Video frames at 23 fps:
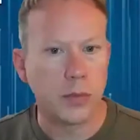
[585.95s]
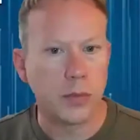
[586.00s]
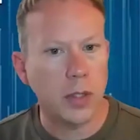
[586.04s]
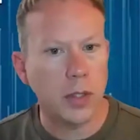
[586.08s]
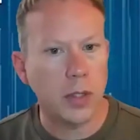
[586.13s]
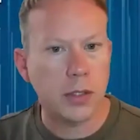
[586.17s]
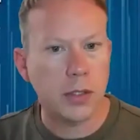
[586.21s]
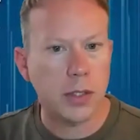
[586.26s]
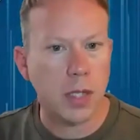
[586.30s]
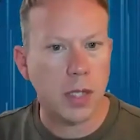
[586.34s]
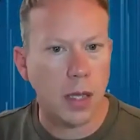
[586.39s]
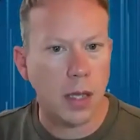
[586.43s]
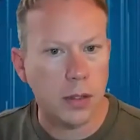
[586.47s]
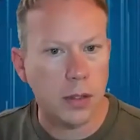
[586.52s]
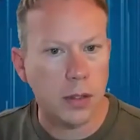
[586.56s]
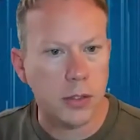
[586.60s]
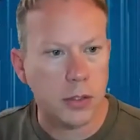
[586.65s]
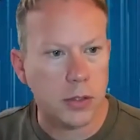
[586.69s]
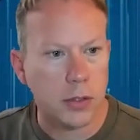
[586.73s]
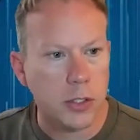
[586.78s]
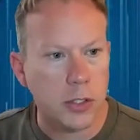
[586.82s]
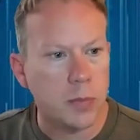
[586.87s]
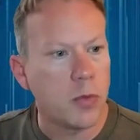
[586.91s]
let's
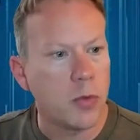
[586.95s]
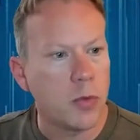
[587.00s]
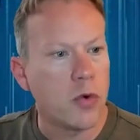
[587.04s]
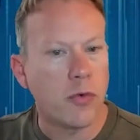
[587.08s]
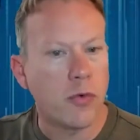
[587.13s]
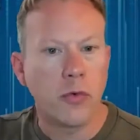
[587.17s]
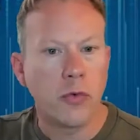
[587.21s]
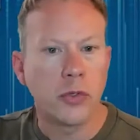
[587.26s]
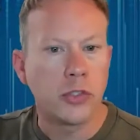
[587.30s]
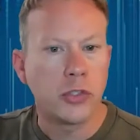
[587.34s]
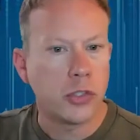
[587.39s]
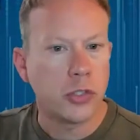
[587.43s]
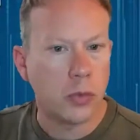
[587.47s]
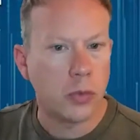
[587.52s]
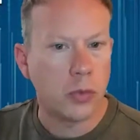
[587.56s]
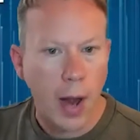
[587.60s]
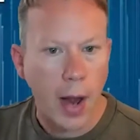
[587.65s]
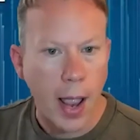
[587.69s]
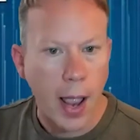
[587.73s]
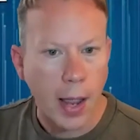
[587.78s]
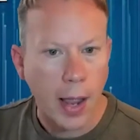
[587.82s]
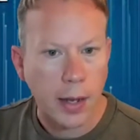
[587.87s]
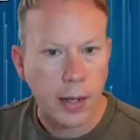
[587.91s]
move over to
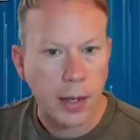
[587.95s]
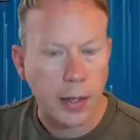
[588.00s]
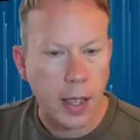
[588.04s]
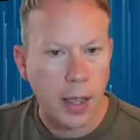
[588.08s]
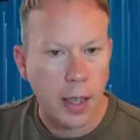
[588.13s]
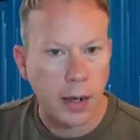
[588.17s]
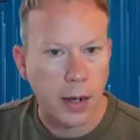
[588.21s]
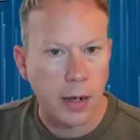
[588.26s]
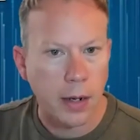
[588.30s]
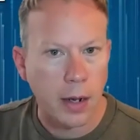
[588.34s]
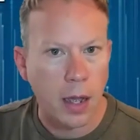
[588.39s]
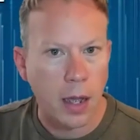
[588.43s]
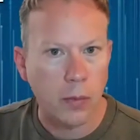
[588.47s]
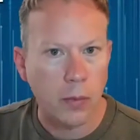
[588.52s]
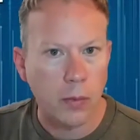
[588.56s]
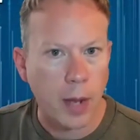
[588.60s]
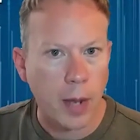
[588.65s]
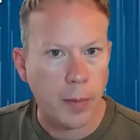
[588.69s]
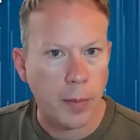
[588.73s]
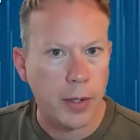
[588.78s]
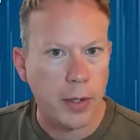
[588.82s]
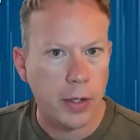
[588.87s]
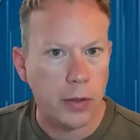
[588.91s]
rack, and
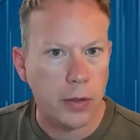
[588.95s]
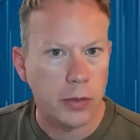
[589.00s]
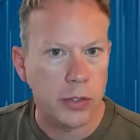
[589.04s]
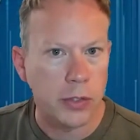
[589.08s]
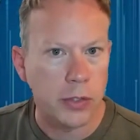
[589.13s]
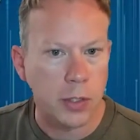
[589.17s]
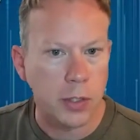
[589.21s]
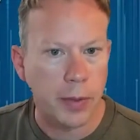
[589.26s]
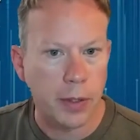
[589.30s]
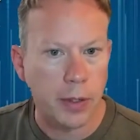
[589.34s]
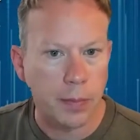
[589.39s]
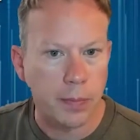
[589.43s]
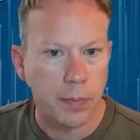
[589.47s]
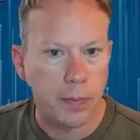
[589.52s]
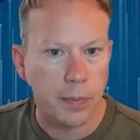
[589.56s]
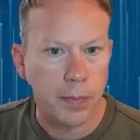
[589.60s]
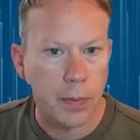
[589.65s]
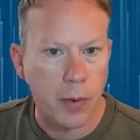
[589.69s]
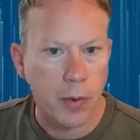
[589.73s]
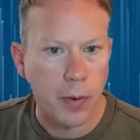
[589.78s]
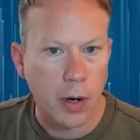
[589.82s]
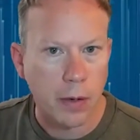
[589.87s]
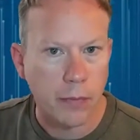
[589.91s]
rack PDUs is a big
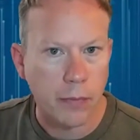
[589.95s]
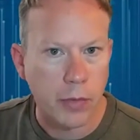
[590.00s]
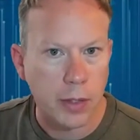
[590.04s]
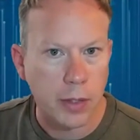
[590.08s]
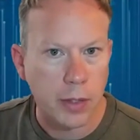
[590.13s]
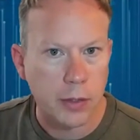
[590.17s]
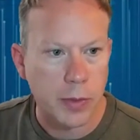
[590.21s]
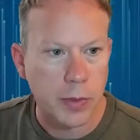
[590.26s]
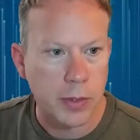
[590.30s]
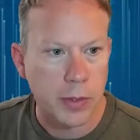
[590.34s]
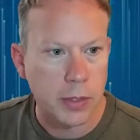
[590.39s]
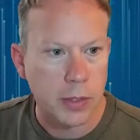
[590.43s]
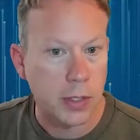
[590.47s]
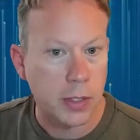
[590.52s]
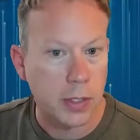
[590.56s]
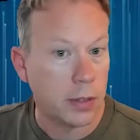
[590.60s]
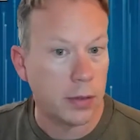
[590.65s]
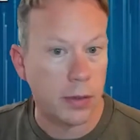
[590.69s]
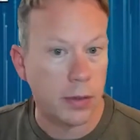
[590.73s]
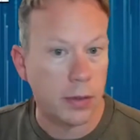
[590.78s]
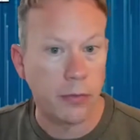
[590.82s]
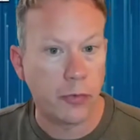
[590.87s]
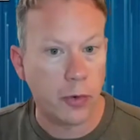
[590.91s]
part of Eaton's business,
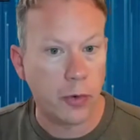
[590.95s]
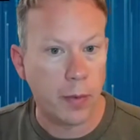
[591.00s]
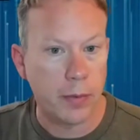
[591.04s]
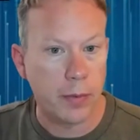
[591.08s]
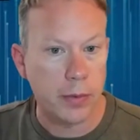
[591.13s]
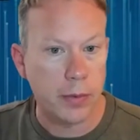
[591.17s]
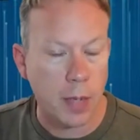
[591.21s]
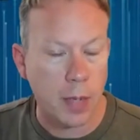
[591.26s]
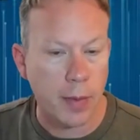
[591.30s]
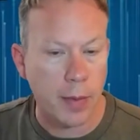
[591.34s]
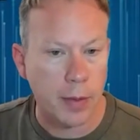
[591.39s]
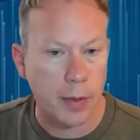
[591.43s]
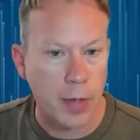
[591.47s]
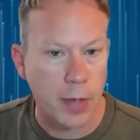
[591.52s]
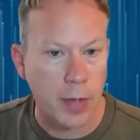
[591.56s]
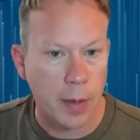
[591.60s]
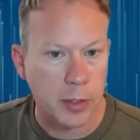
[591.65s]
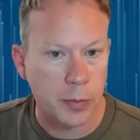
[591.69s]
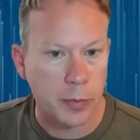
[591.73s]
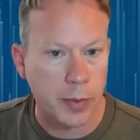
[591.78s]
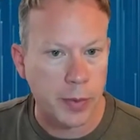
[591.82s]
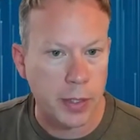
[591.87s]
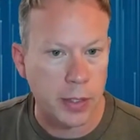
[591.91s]
and for some
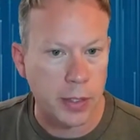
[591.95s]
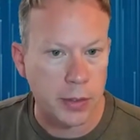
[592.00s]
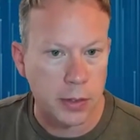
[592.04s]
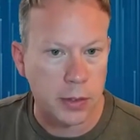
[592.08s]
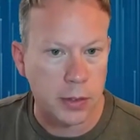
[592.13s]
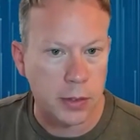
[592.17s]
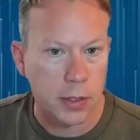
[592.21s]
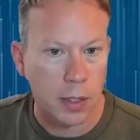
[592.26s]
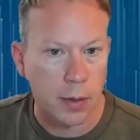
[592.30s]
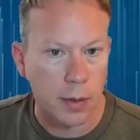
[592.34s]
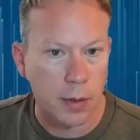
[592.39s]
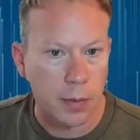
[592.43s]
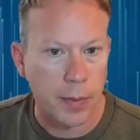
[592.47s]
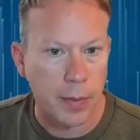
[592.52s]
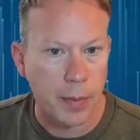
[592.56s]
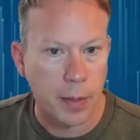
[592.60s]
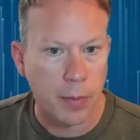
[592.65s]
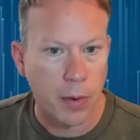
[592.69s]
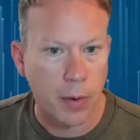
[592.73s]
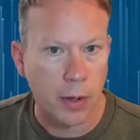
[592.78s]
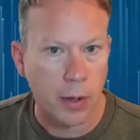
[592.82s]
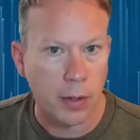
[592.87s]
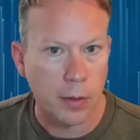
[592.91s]
MSPs, it's a
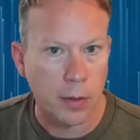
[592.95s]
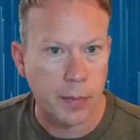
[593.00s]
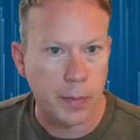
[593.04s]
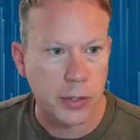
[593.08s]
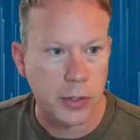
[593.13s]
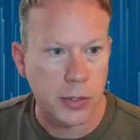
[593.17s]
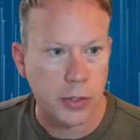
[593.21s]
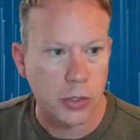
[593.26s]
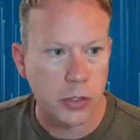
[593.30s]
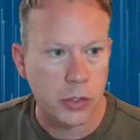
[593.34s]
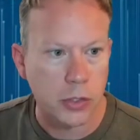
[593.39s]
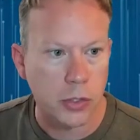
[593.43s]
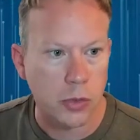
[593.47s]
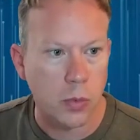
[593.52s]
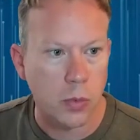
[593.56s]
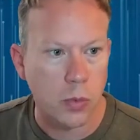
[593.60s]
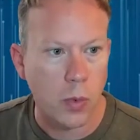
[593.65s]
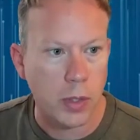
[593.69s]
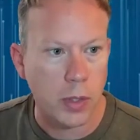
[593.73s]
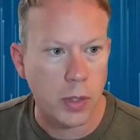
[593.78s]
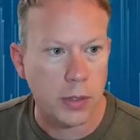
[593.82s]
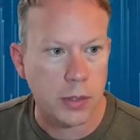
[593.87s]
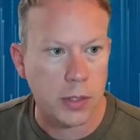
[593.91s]
big part of their business too.
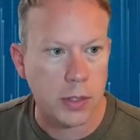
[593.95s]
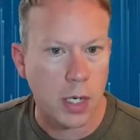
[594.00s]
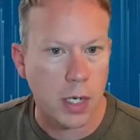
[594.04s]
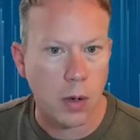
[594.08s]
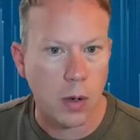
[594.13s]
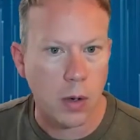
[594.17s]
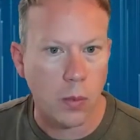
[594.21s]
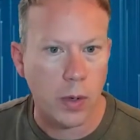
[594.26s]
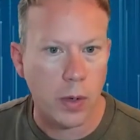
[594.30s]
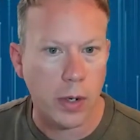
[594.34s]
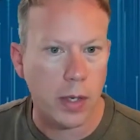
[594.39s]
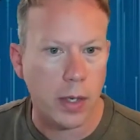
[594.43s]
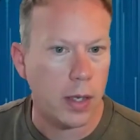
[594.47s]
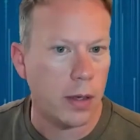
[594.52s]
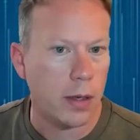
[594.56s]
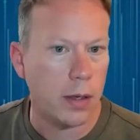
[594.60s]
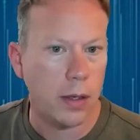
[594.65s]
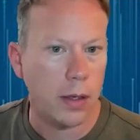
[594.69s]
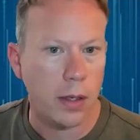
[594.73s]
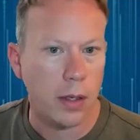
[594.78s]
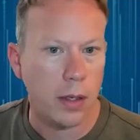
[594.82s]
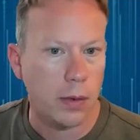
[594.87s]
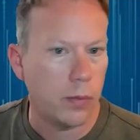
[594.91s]
What do
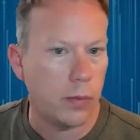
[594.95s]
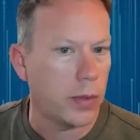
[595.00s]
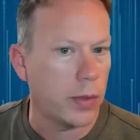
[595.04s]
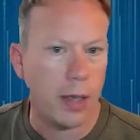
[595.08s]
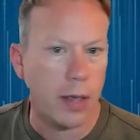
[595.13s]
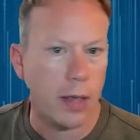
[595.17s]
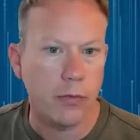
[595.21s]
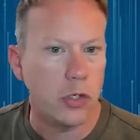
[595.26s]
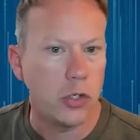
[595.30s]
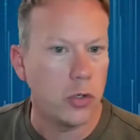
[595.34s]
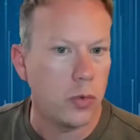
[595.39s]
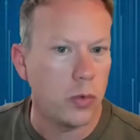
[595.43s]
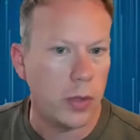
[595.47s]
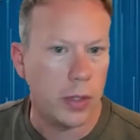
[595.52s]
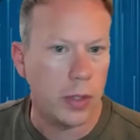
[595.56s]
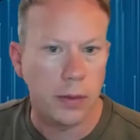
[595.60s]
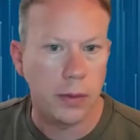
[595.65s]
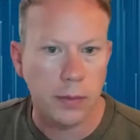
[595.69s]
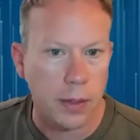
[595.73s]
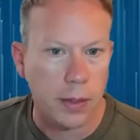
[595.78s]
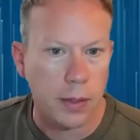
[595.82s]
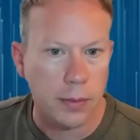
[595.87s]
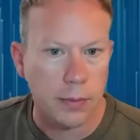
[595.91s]
you have new
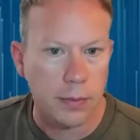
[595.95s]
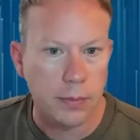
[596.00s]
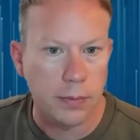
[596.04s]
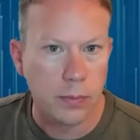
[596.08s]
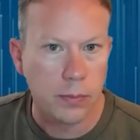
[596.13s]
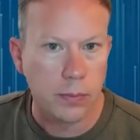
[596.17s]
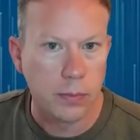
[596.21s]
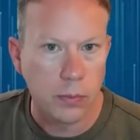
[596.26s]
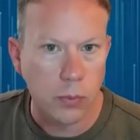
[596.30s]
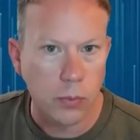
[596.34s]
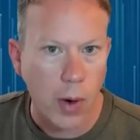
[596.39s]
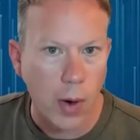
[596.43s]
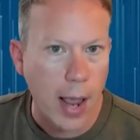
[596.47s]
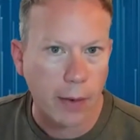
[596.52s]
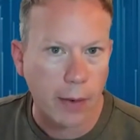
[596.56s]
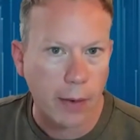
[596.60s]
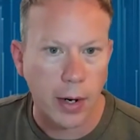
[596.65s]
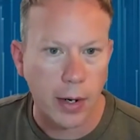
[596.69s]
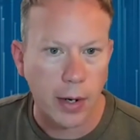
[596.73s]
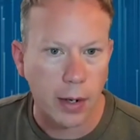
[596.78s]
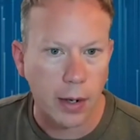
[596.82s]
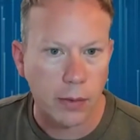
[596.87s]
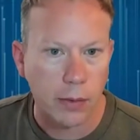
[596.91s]
in rack
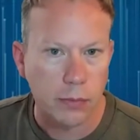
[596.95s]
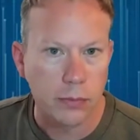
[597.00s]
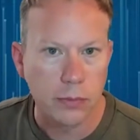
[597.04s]
right now?